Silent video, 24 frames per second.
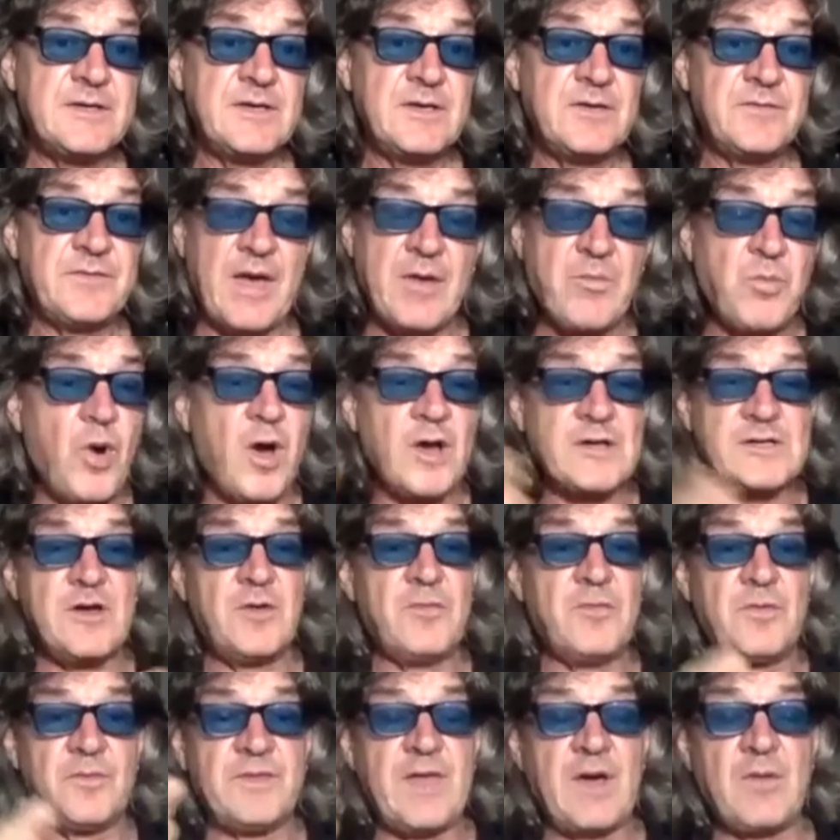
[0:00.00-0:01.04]
They
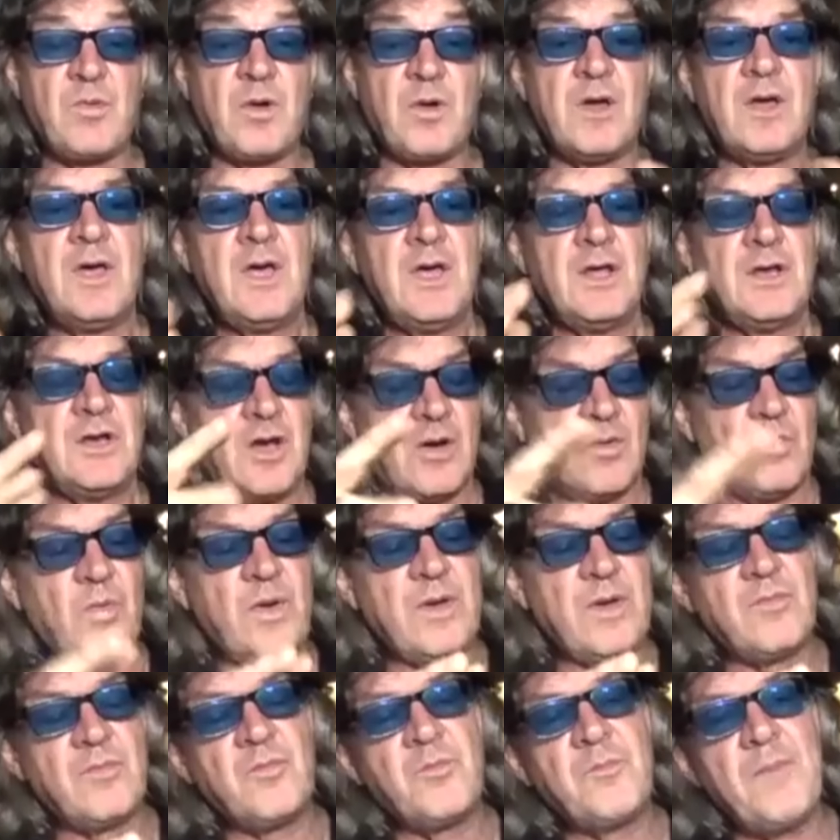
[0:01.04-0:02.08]
were they were look. We
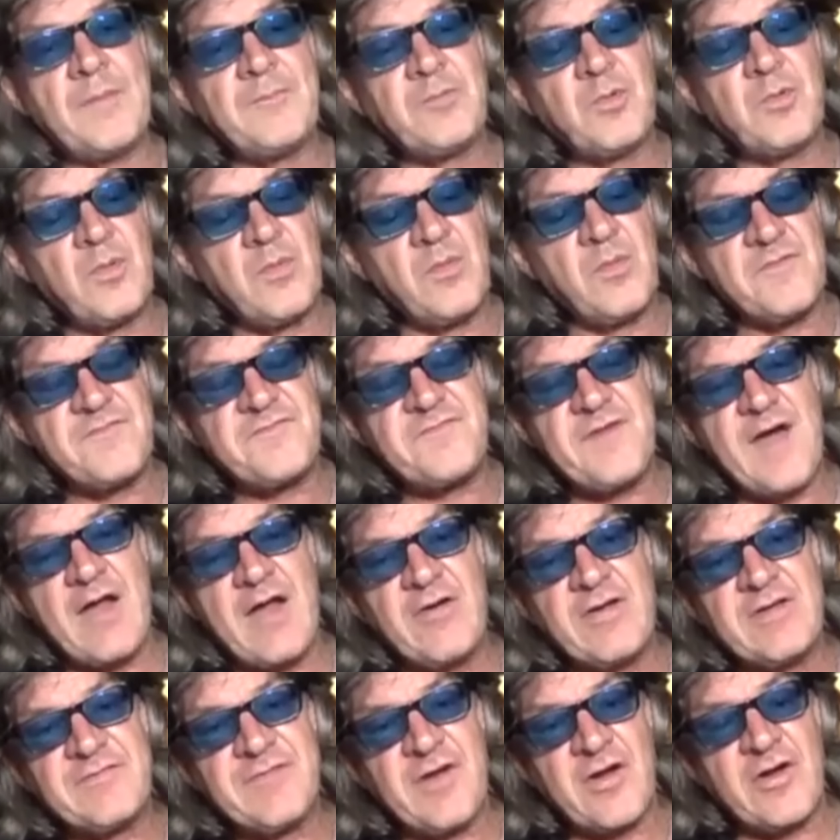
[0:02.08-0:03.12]
remember we were
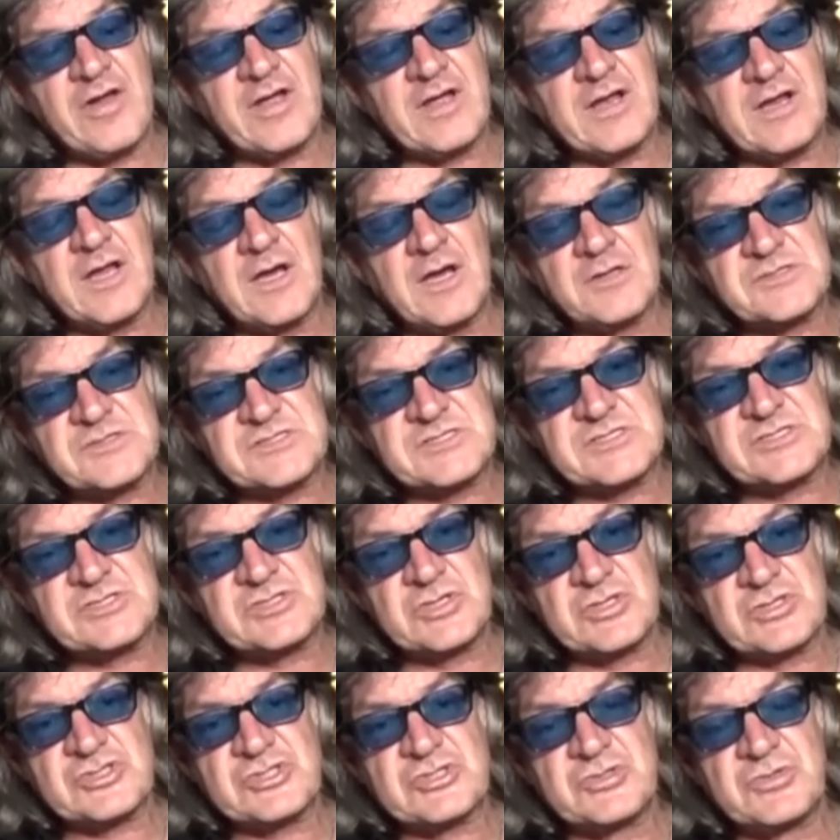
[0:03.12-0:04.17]
very very close to
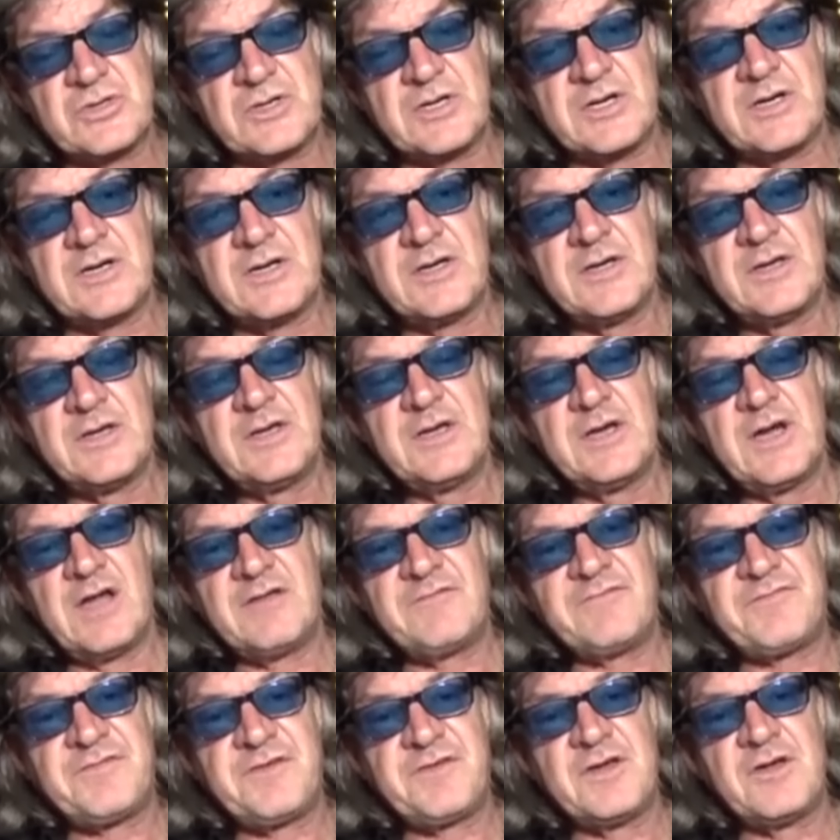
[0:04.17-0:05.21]
Joshua and
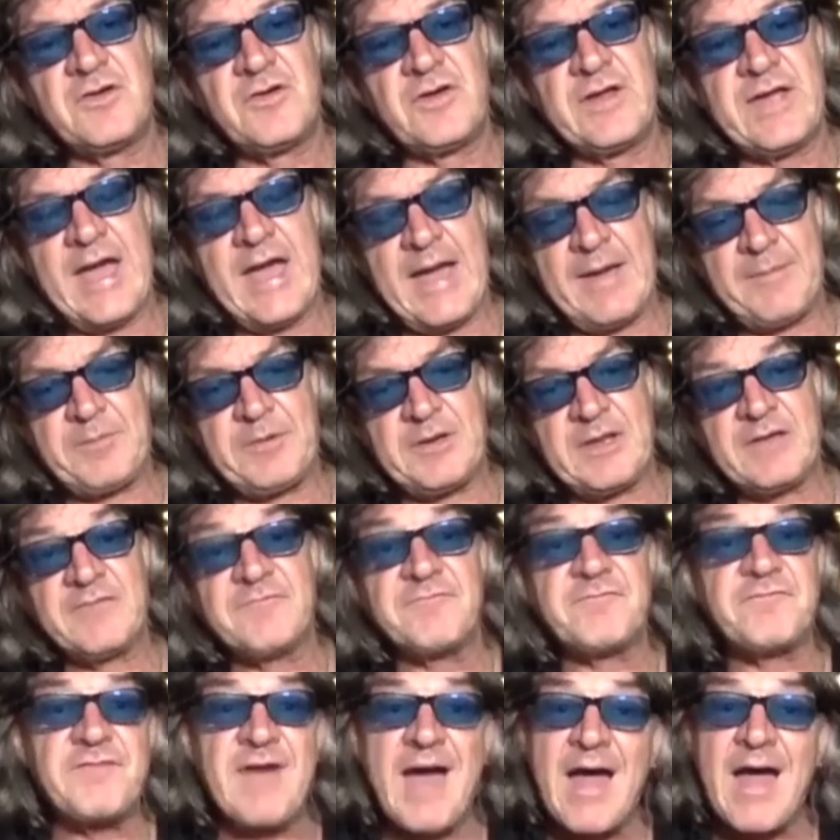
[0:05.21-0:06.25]
Fury happening.
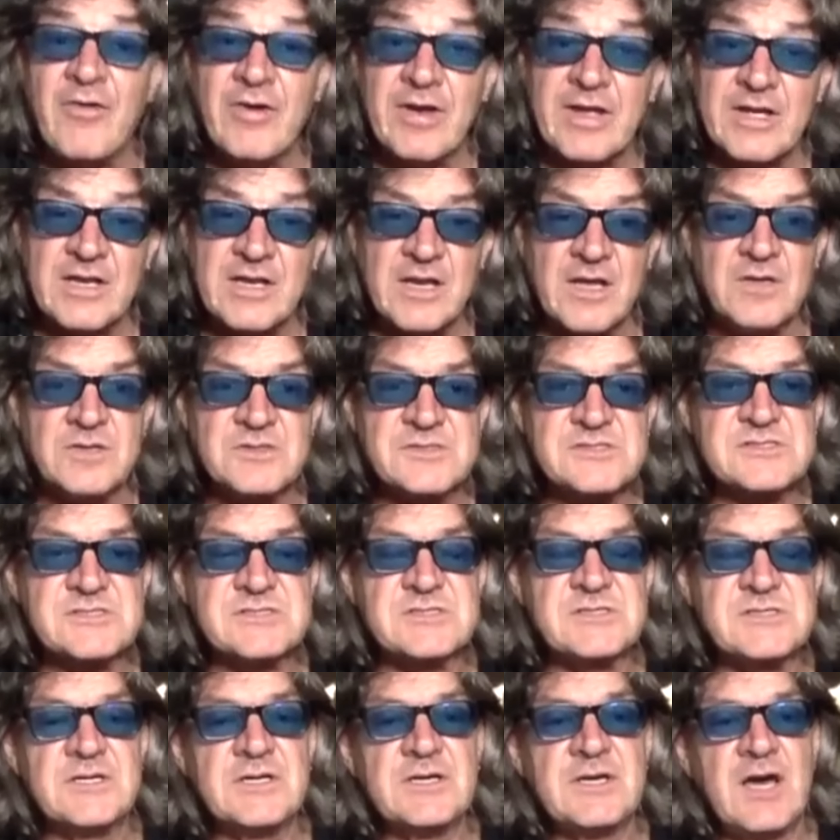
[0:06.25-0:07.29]
Very
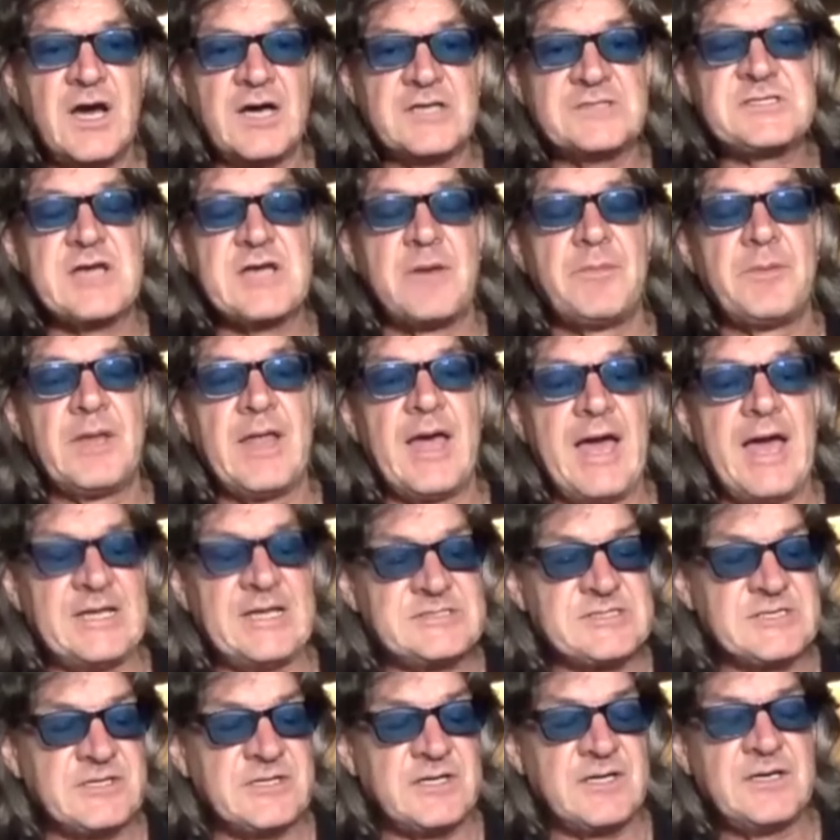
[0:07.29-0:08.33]
close. A double
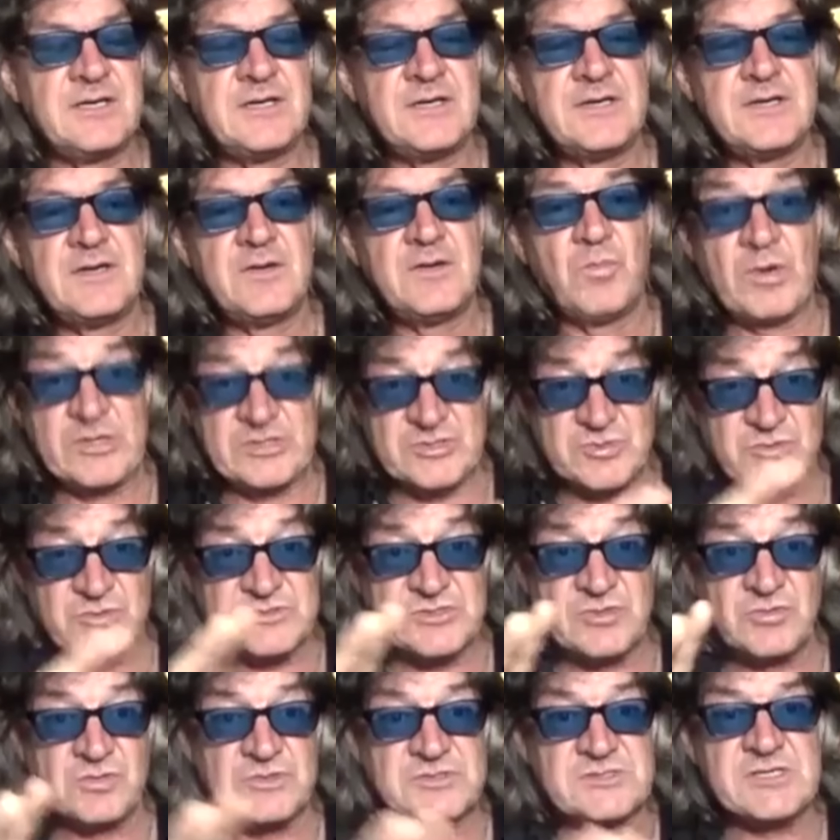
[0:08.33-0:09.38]
header, which was
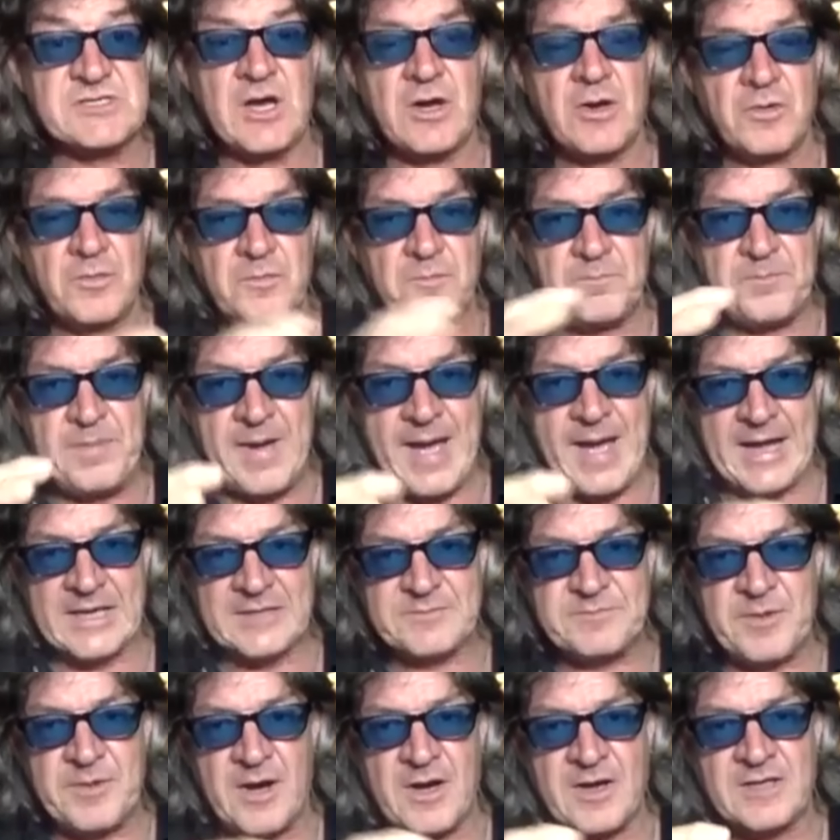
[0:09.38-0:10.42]
also backed
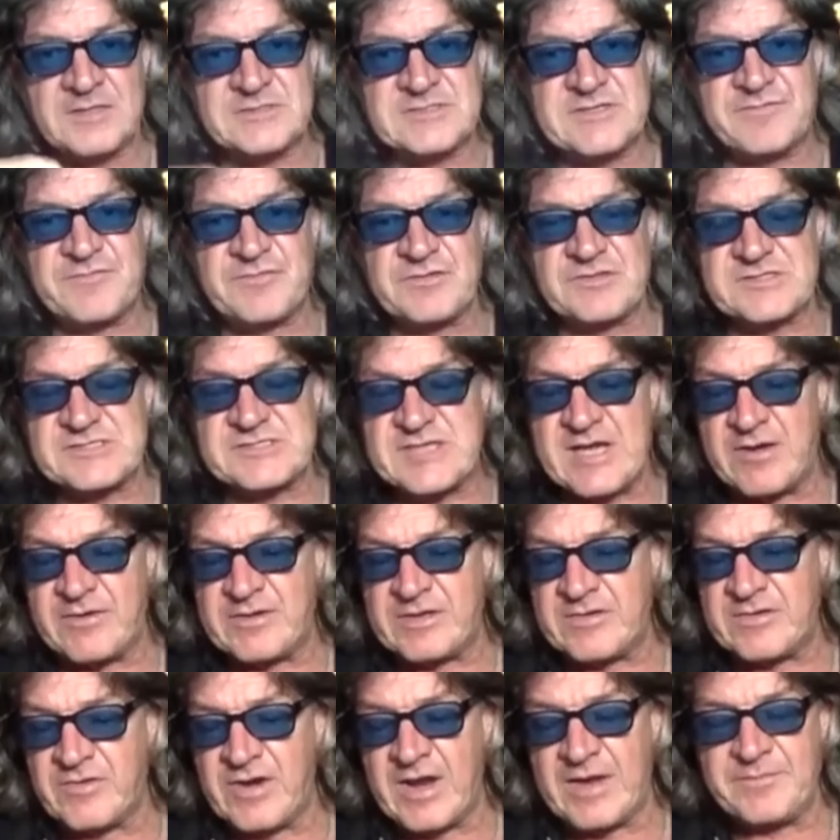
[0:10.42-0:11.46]
by a different Saudi
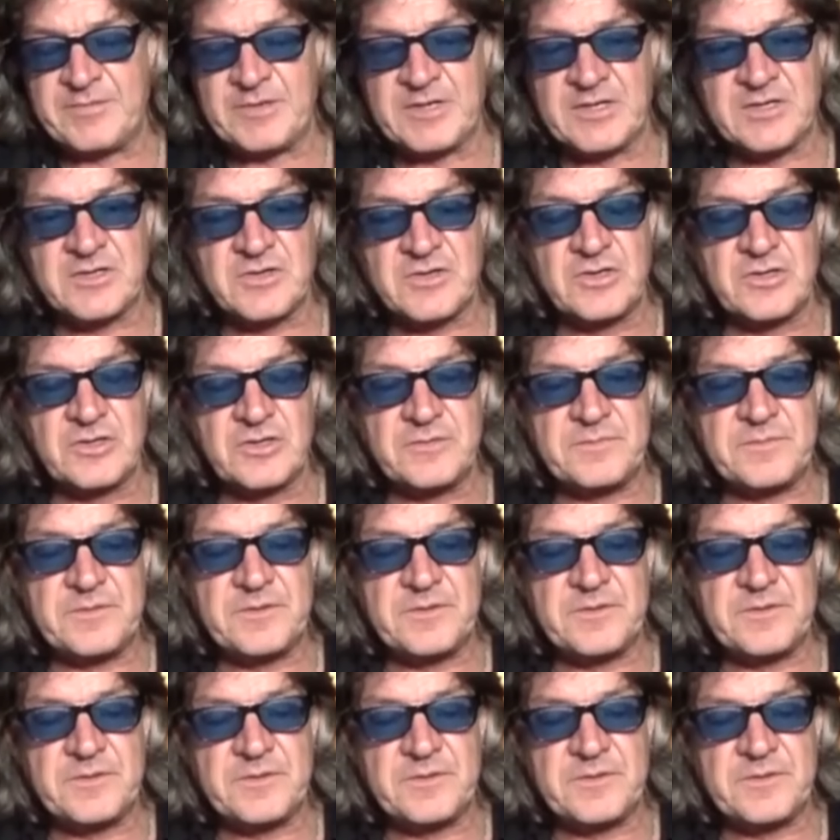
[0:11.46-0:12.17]
Arabian group